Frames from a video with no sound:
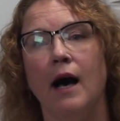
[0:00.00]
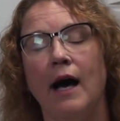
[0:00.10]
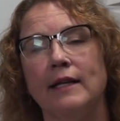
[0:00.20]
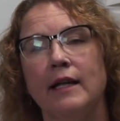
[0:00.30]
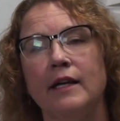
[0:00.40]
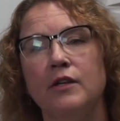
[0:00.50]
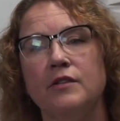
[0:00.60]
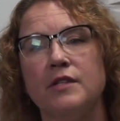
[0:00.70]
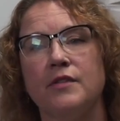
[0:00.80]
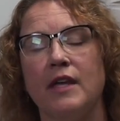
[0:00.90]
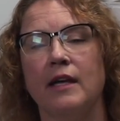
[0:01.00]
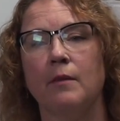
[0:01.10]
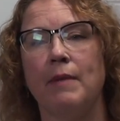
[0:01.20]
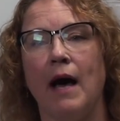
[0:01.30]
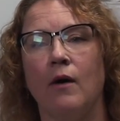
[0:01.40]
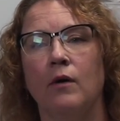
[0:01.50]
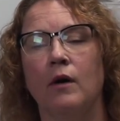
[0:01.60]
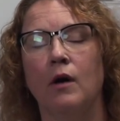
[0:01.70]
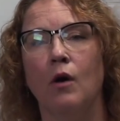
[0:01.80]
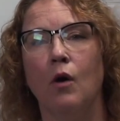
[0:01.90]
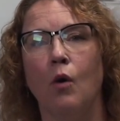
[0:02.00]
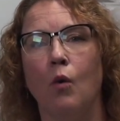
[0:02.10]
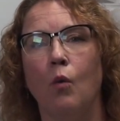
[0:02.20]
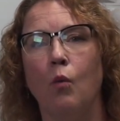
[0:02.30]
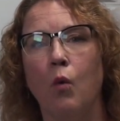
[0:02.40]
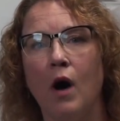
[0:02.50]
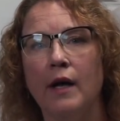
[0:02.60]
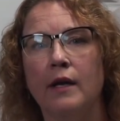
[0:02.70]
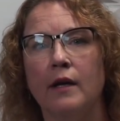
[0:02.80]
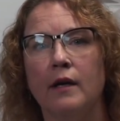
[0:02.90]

I'd like you to think about what